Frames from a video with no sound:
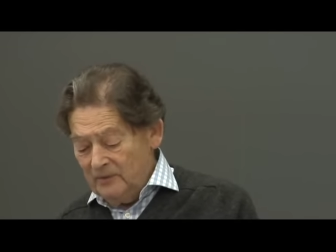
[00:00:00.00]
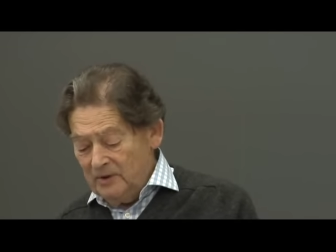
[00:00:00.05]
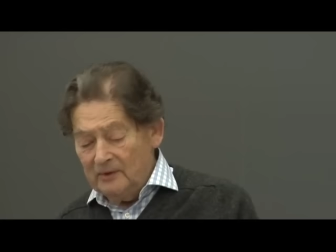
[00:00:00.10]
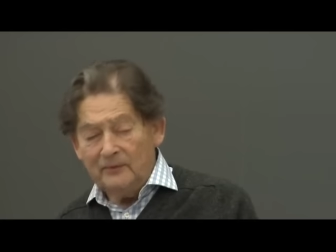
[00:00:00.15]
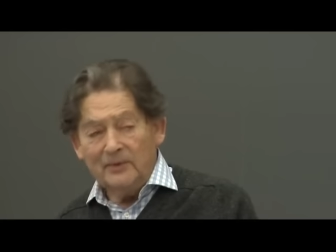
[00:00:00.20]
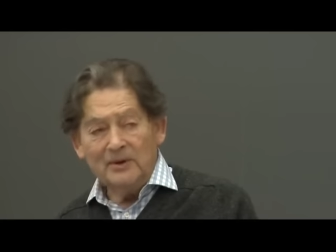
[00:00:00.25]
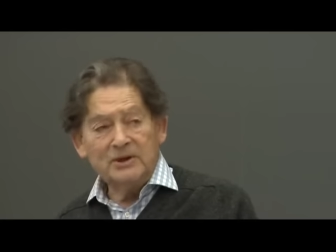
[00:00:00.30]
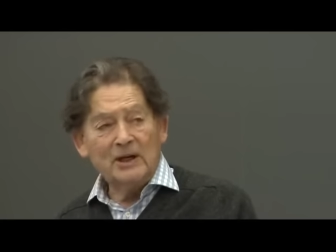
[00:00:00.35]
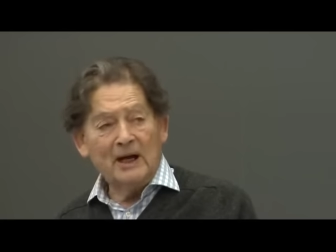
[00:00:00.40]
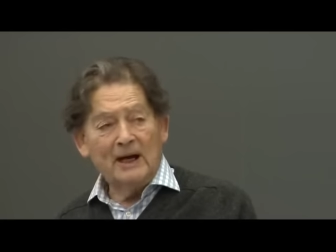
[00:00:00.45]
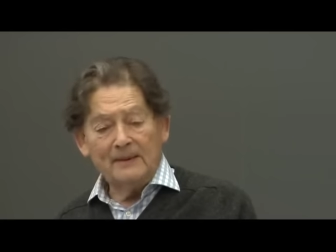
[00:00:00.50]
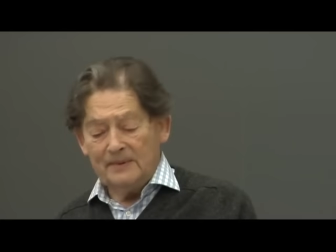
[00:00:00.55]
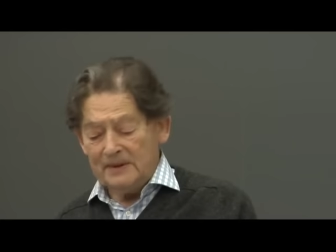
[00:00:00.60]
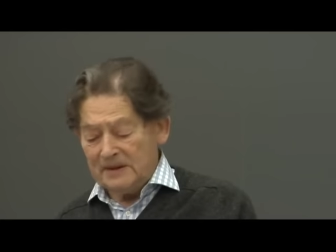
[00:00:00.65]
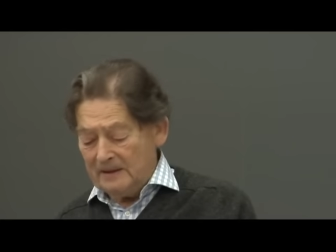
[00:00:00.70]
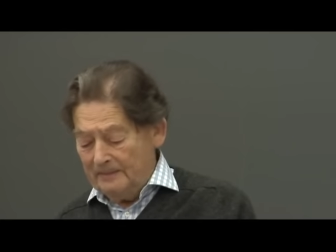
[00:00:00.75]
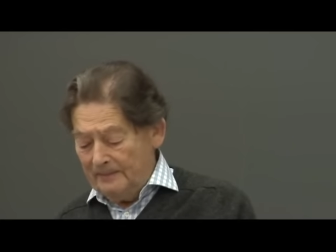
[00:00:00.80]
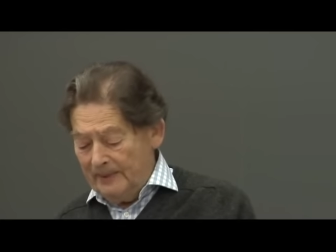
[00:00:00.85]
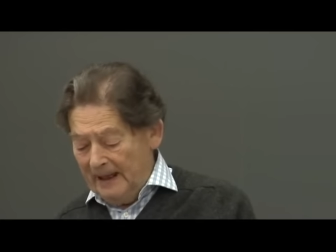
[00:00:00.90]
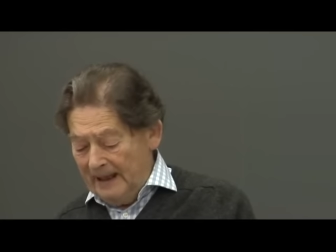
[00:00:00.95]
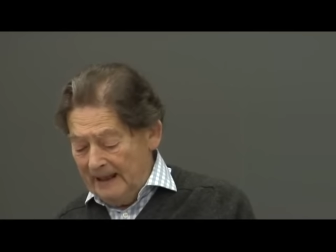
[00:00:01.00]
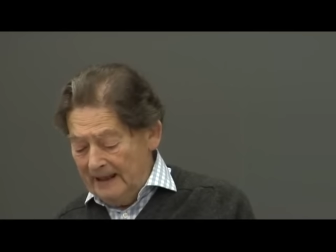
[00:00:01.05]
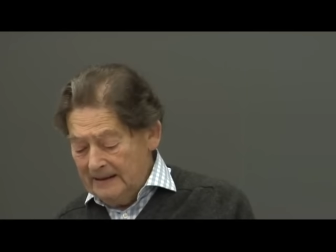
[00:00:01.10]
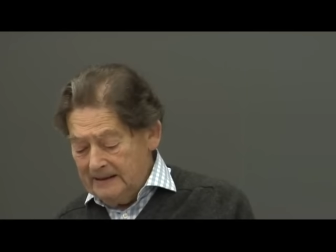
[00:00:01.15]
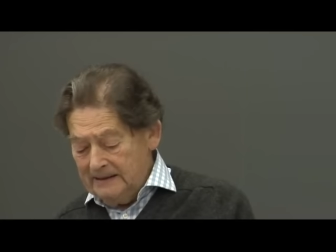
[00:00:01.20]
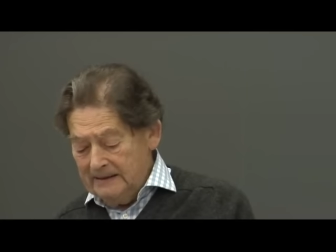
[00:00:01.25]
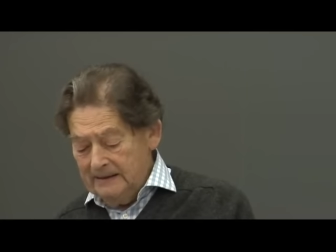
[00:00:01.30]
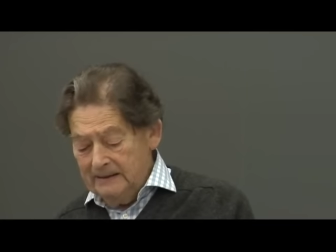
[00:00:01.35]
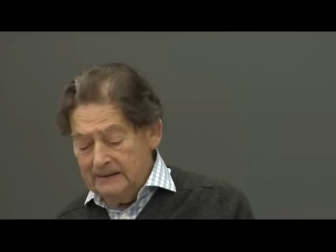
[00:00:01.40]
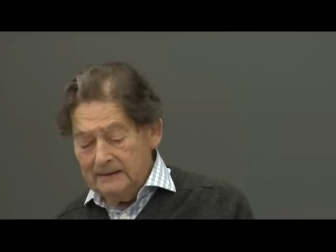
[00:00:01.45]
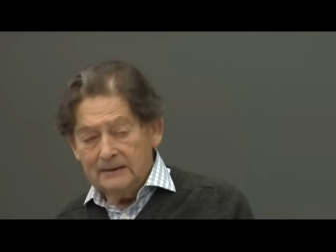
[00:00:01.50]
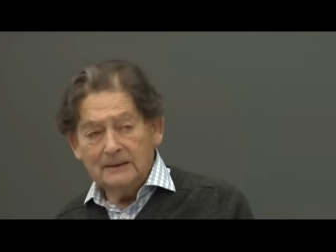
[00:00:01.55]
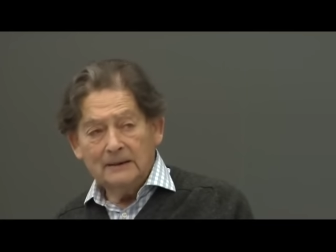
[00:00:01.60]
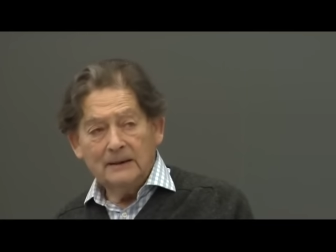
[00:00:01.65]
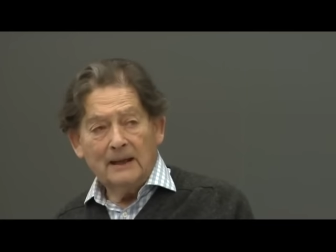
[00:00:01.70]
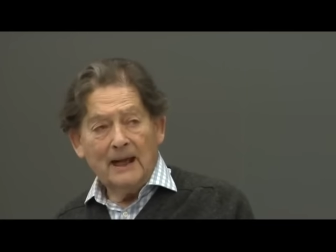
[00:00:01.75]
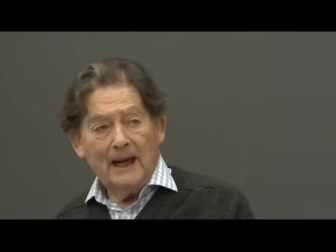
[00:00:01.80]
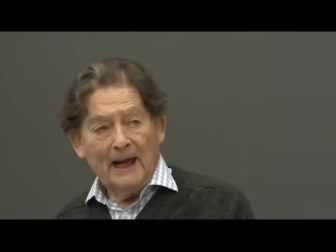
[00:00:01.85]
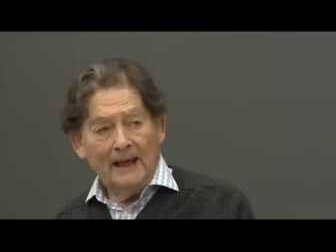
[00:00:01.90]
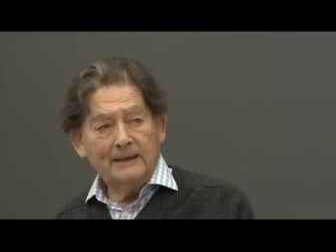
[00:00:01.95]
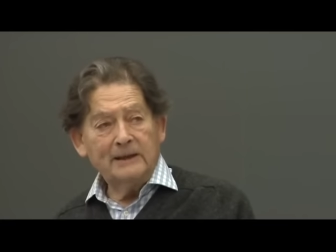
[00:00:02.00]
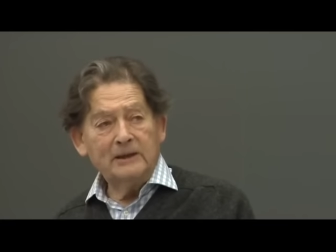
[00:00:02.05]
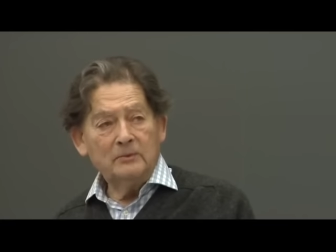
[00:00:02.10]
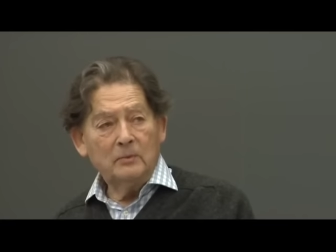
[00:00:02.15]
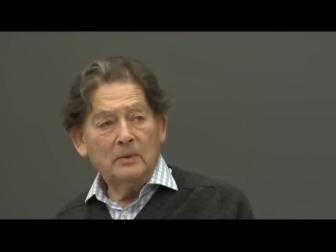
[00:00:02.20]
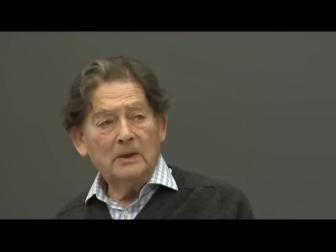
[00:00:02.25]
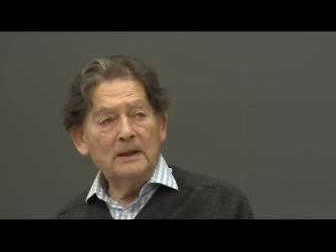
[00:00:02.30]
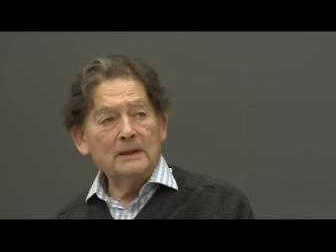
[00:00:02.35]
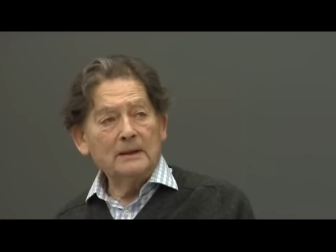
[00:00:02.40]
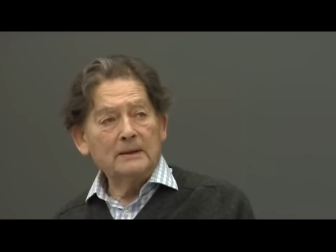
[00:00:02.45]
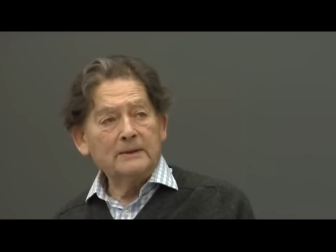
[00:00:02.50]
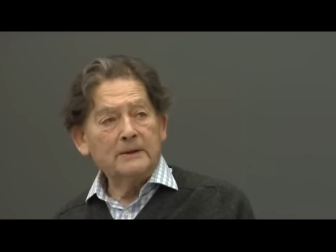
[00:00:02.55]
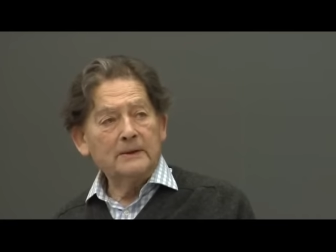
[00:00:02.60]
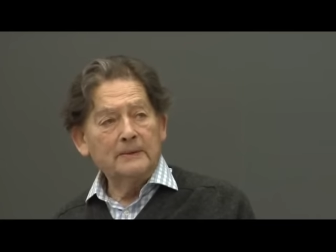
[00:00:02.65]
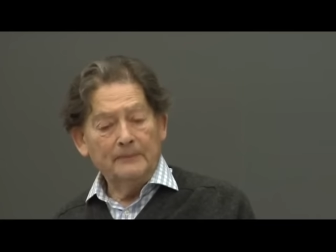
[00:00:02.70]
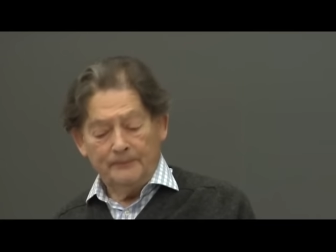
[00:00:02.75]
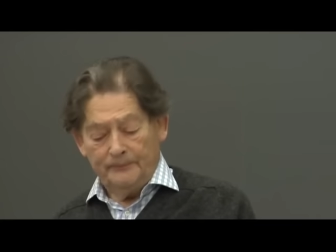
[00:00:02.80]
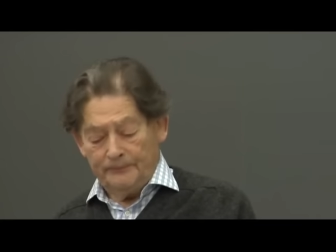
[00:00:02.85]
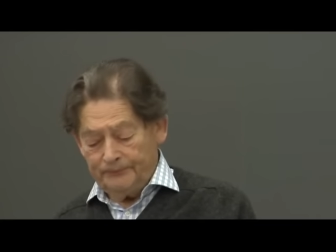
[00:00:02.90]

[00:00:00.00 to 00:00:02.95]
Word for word: of which I was a part, and it worked.